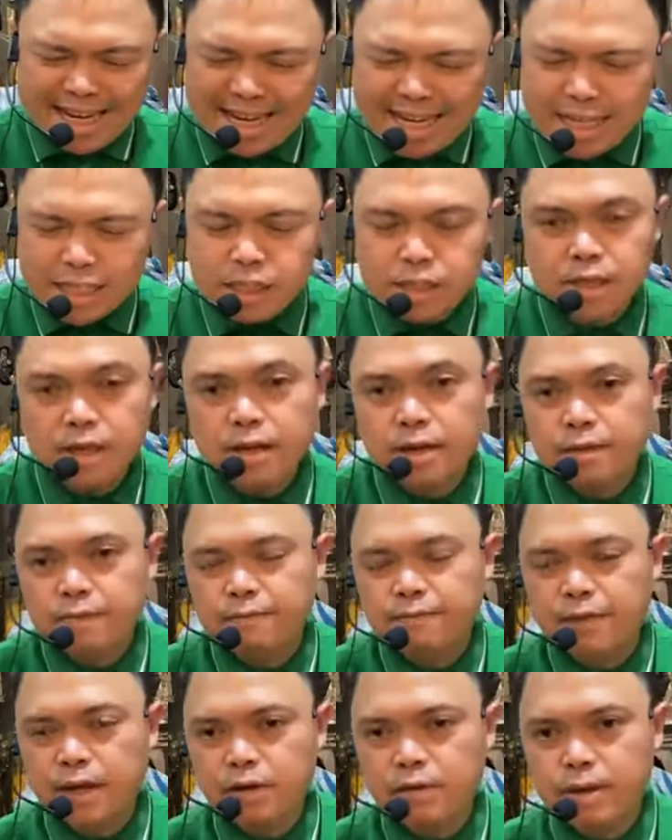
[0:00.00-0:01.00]
in His
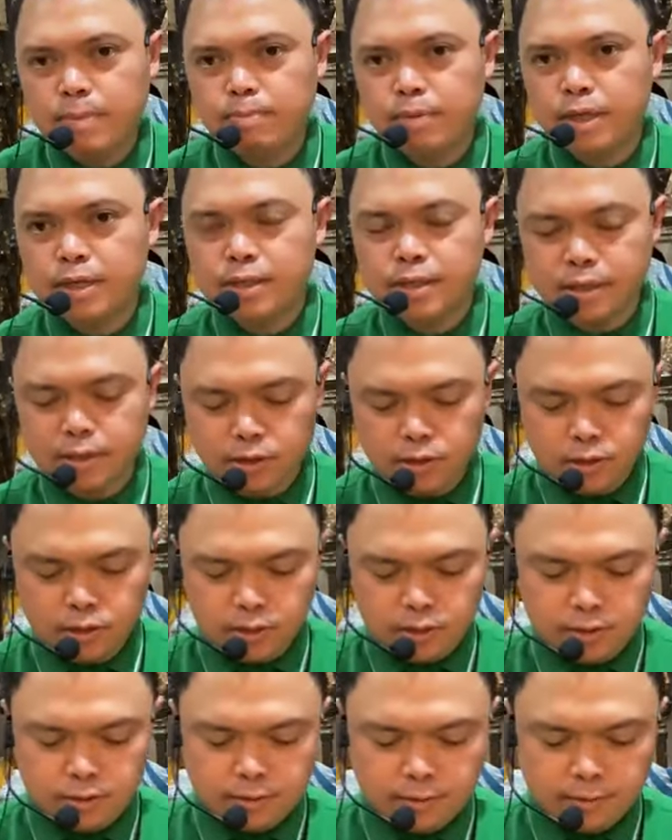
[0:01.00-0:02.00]
very
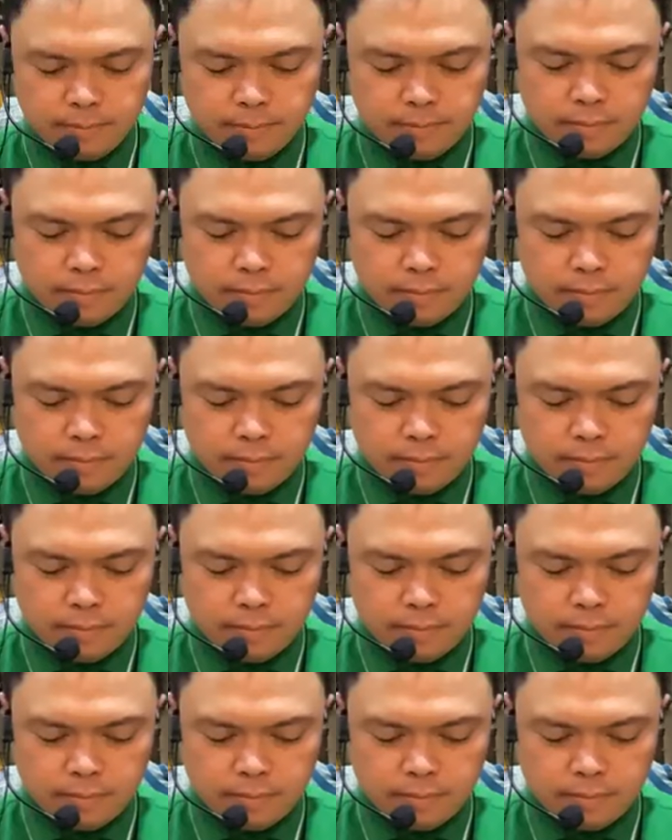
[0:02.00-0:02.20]
presence.